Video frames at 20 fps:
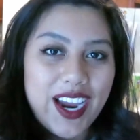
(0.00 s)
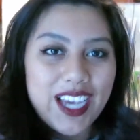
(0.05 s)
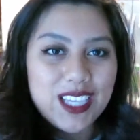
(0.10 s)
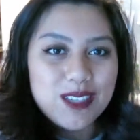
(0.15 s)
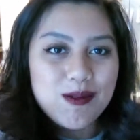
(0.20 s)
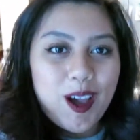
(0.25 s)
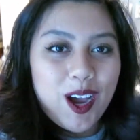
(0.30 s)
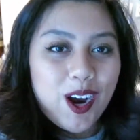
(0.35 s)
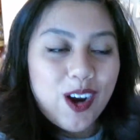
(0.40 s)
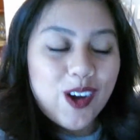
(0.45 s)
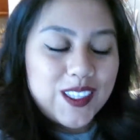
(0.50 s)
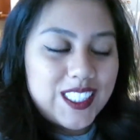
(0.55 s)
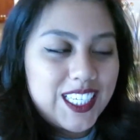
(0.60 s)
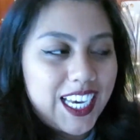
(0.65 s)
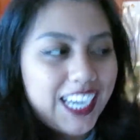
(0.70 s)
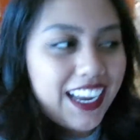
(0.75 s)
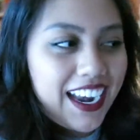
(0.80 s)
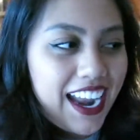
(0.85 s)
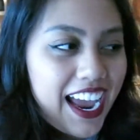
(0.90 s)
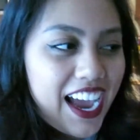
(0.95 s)
guys want to go
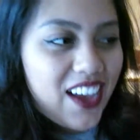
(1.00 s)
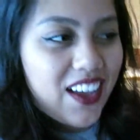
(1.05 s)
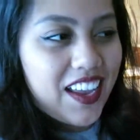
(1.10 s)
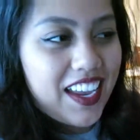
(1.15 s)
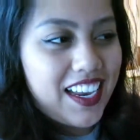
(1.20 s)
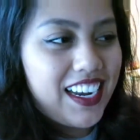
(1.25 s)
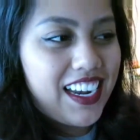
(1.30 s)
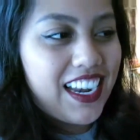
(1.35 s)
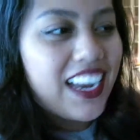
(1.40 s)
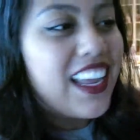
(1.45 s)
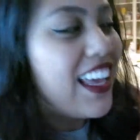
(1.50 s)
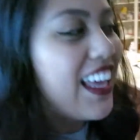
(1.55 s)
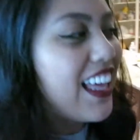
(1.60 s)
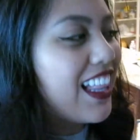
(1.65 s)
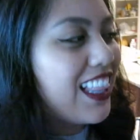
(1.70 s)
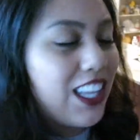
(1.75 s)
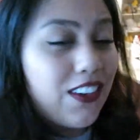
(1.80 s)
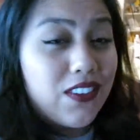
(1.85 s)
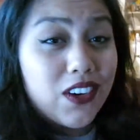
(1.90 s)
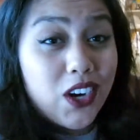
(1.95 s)
check it out and
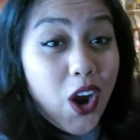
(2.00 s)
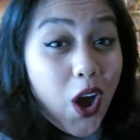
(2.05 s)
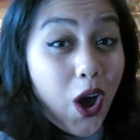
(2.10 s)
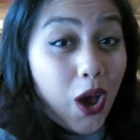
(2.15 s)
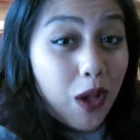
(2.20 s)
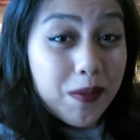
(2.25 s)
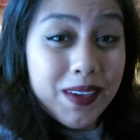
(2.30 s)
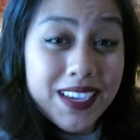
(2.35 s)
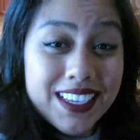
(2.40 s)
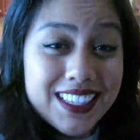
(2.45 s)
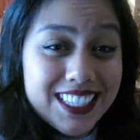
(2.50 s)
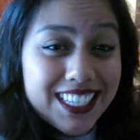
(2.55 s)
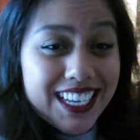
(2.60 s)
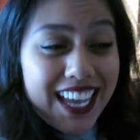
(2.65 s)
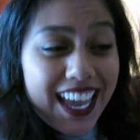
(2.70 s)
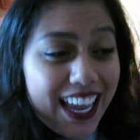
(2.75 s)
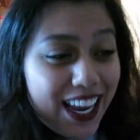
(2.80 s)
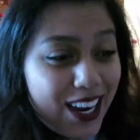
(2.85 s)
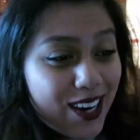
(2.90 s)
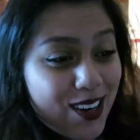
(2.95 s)
leave a comment
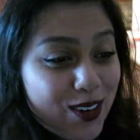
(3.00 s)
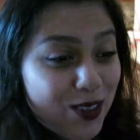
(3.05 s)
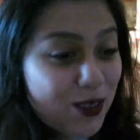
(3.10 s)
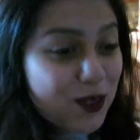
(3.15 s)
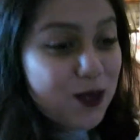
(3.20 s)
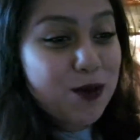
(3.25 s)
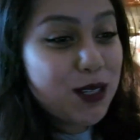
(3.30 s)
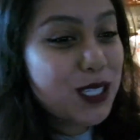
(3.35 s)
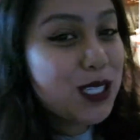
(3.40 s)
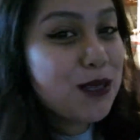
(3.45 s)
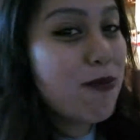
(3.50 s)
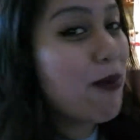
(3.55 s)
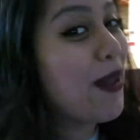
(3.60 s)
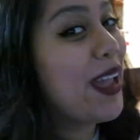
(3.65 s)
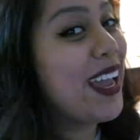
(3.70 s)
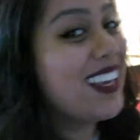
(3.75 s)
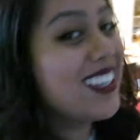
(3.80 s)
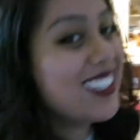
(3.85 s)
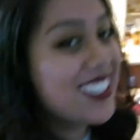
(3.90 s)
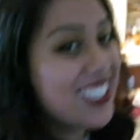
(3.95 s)
saying whose was
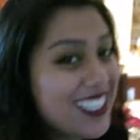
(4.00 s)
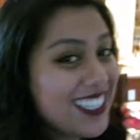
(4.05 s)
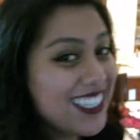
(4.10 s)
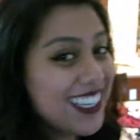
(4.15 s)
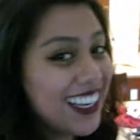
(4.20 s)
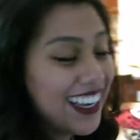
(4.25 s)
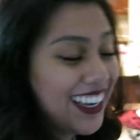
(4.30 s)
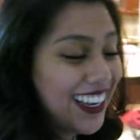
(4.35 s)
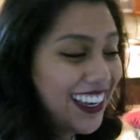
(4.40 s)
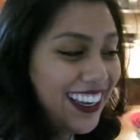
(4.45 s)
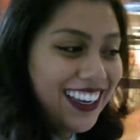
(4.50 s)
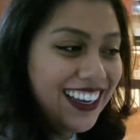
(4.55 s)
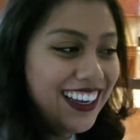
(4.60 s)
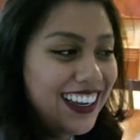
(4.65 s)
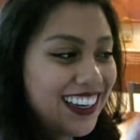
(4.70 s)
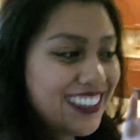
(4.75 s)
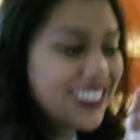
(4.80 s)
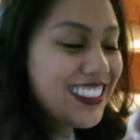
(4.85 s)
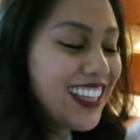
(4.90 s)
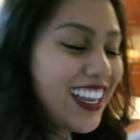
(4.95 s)
best,
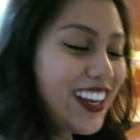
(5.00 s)
because